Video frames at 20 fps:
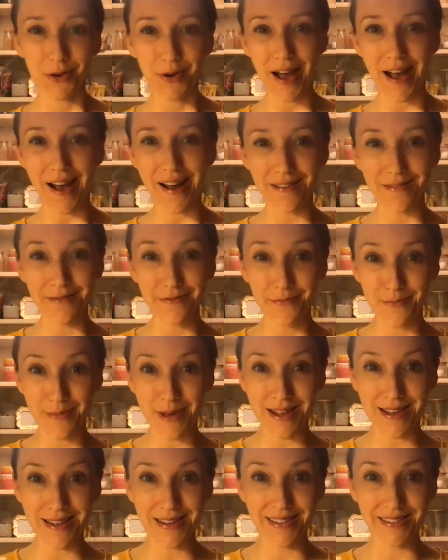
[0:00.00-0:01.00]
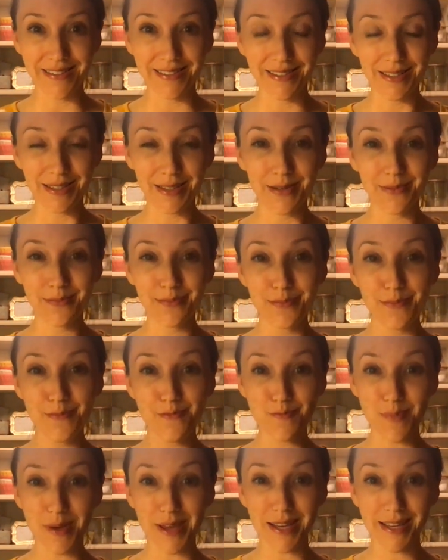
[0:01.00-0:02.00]
have been
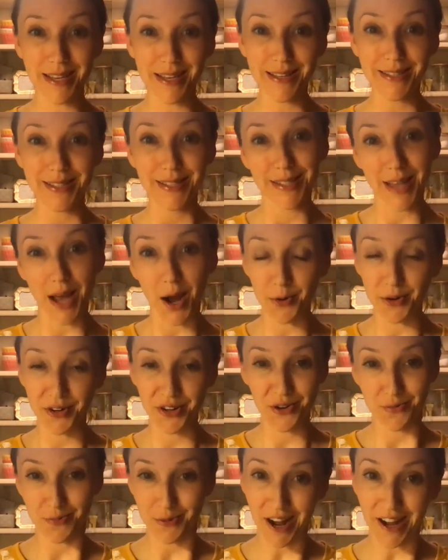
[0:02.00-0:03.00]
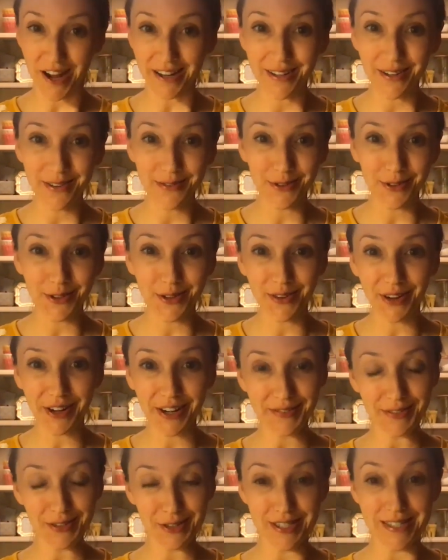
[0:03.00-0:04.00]
baking sourdough bread for the very
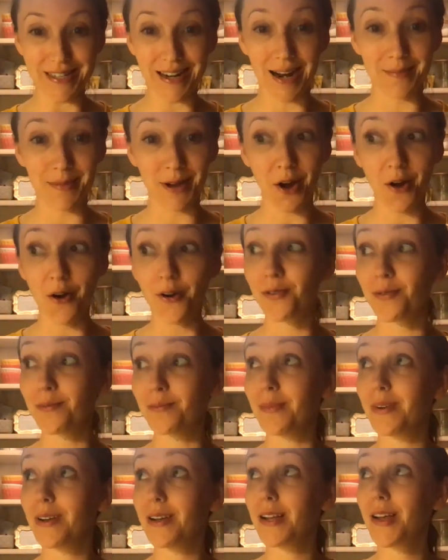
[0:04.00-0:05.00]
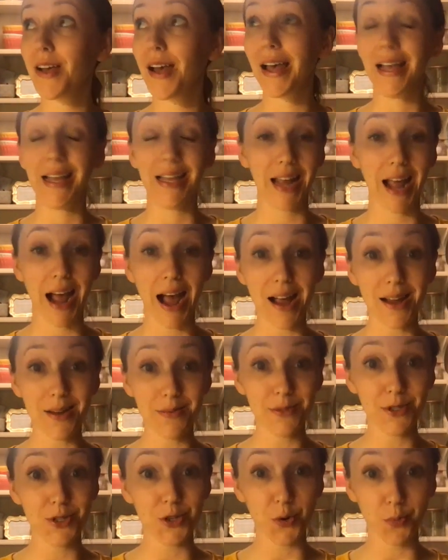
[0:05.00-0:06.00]
first time at home, and I'm
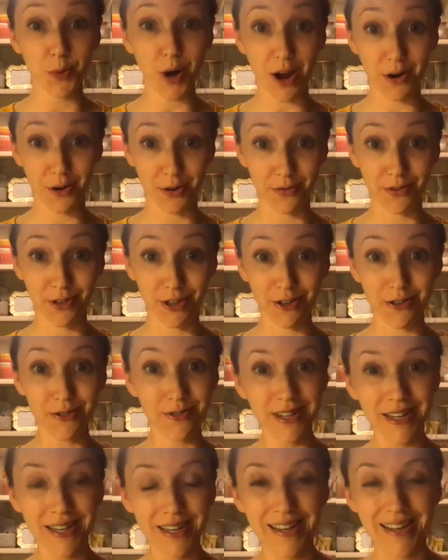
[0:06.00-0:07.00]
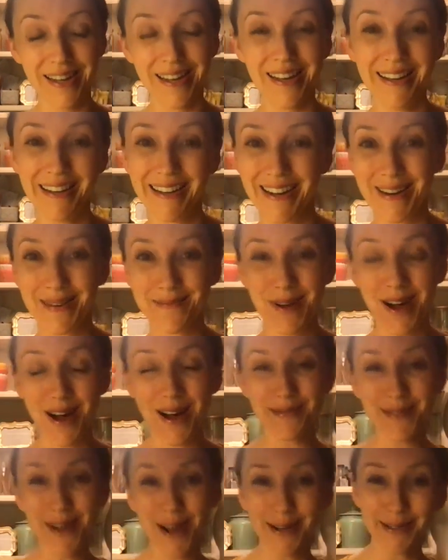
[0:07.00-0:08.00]
so proud of you.
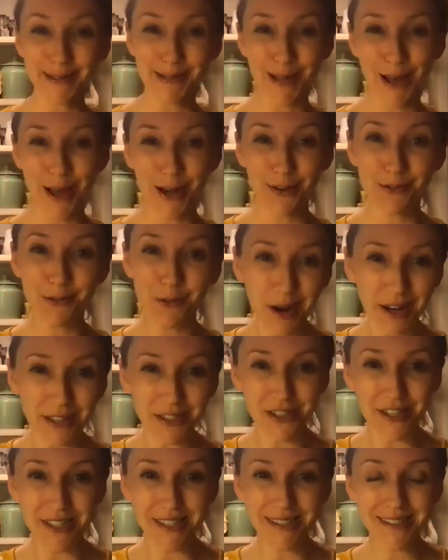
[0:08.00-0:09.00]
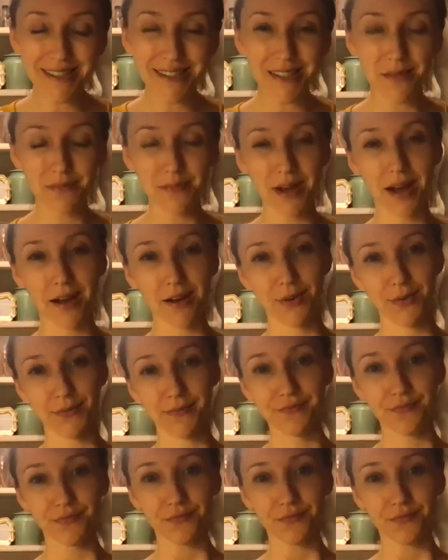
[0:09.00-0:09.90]
I've gotten a lot of questions about